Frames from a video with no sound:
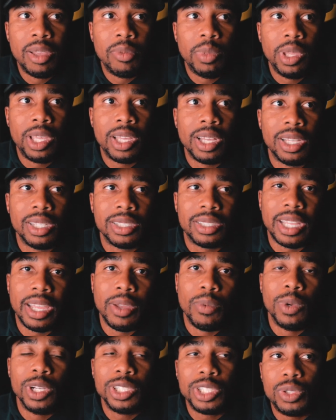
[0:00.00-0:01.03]
Because
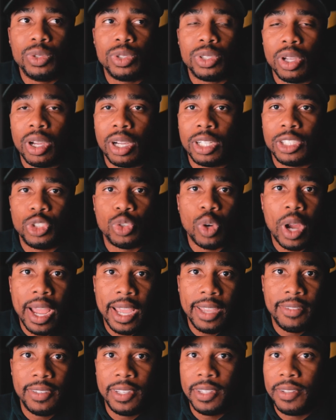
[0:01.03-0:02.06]
like once you start
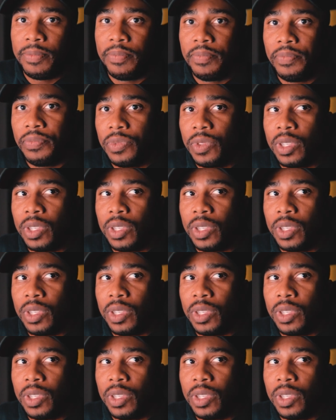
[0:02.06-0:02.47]
driving,